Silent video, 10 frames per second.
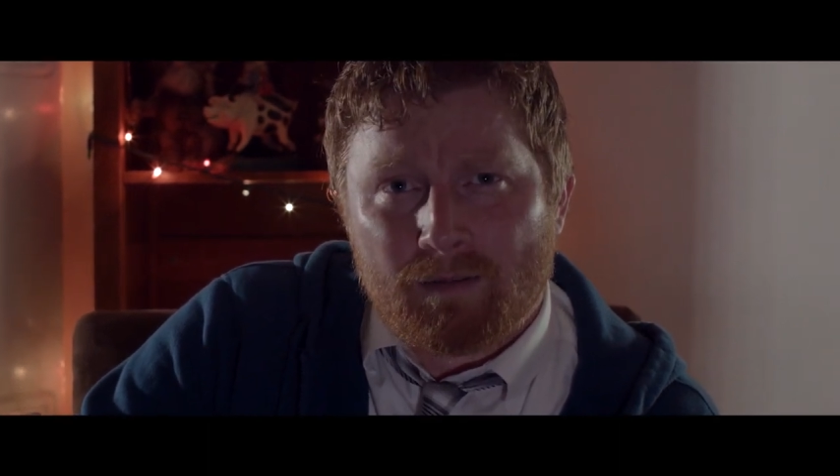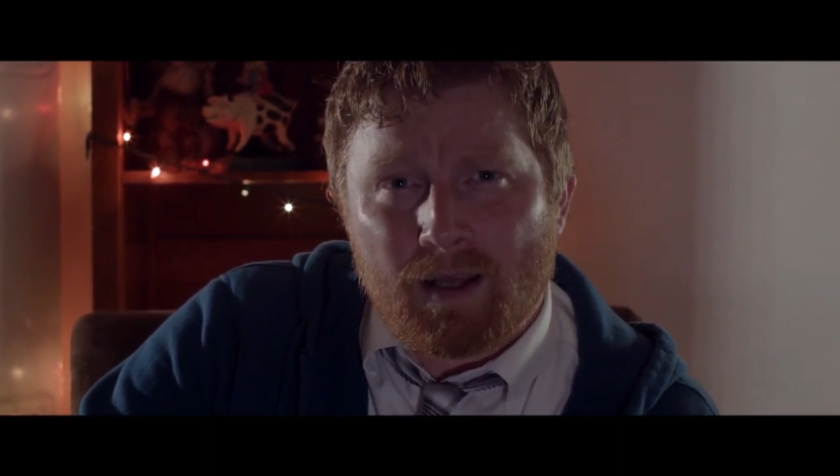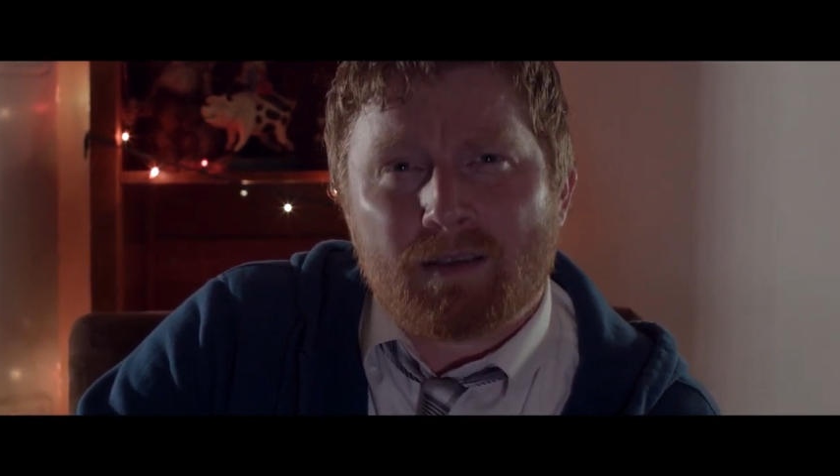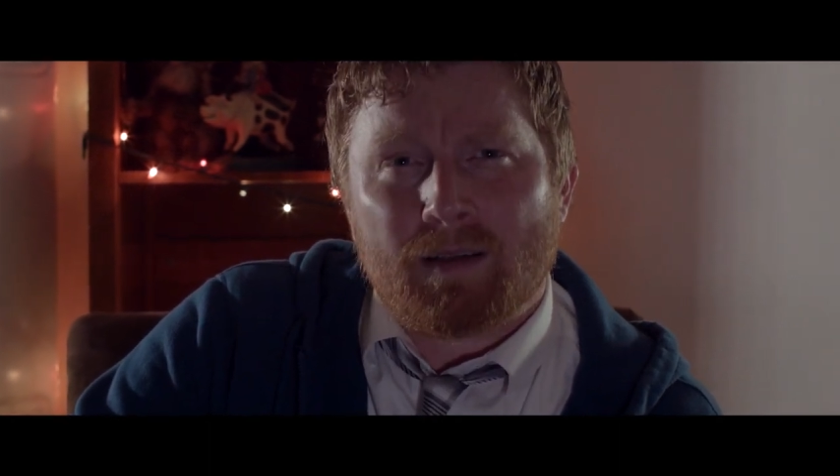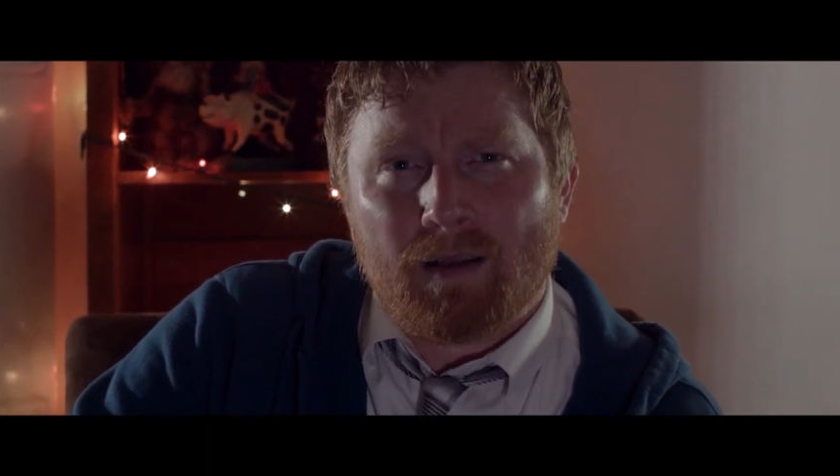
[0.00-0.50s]

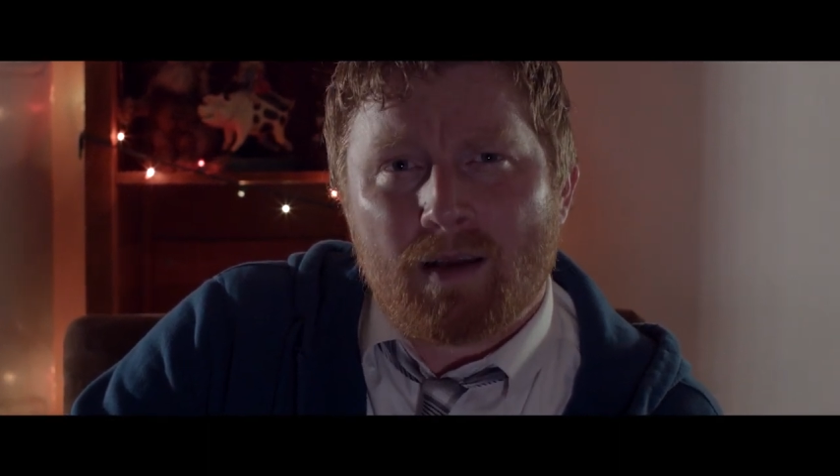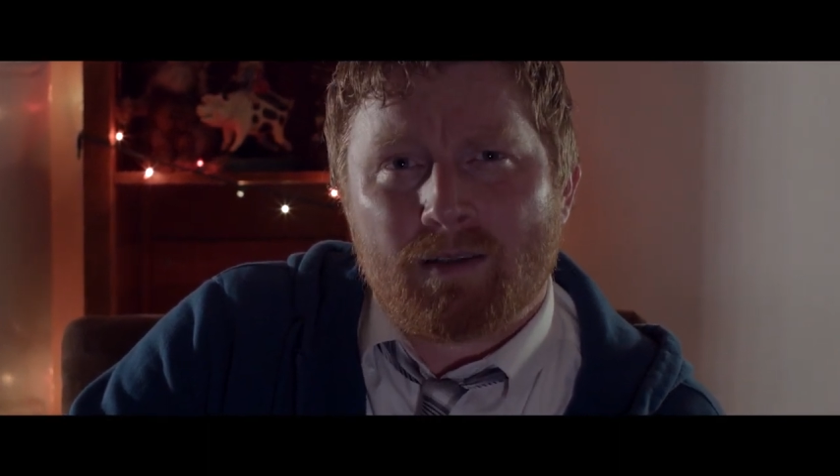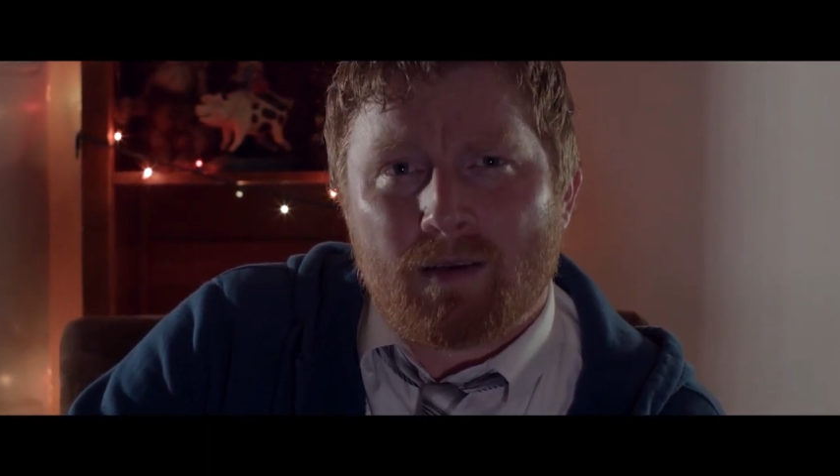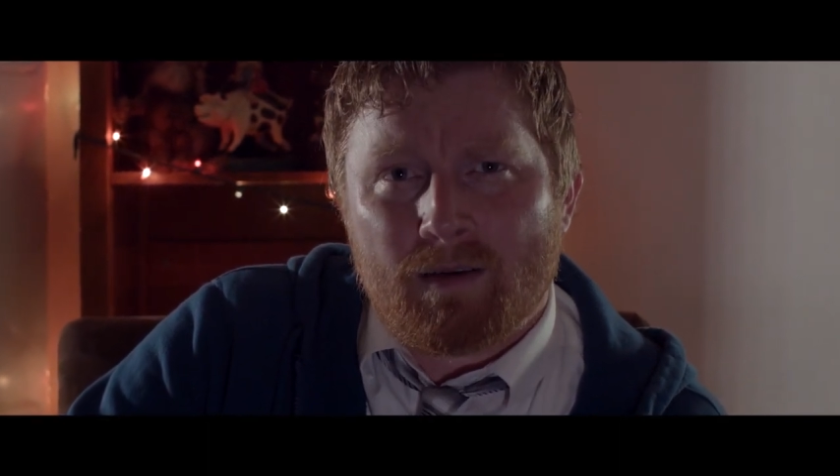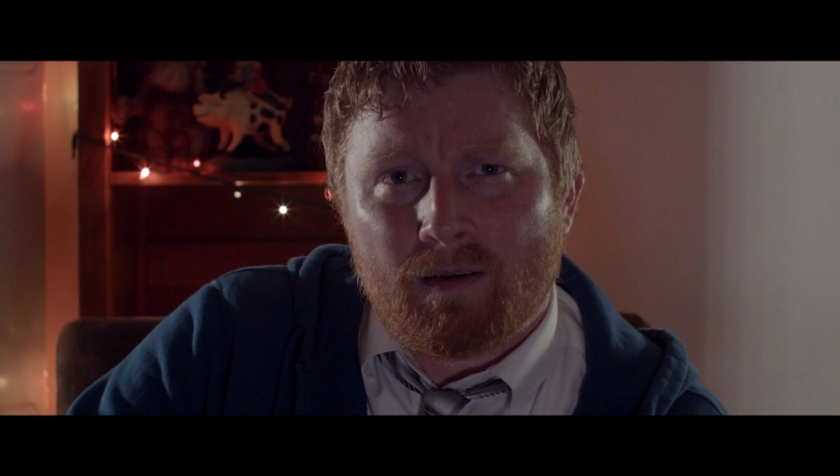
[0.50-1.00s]
that's the
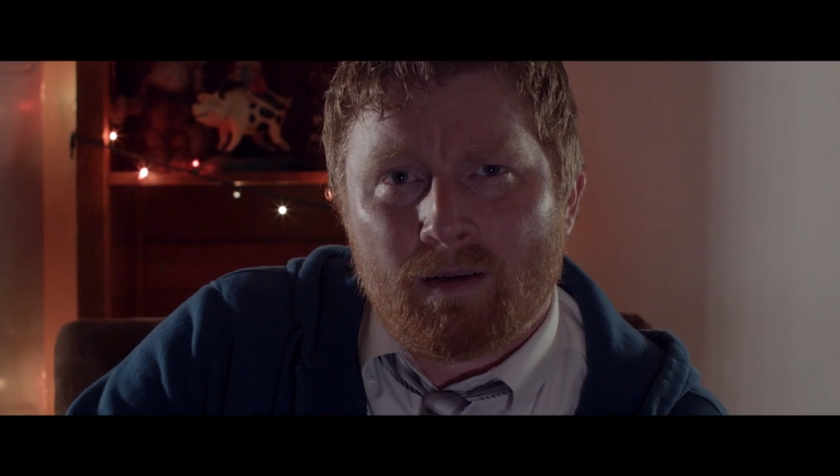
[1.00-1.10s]
lesson.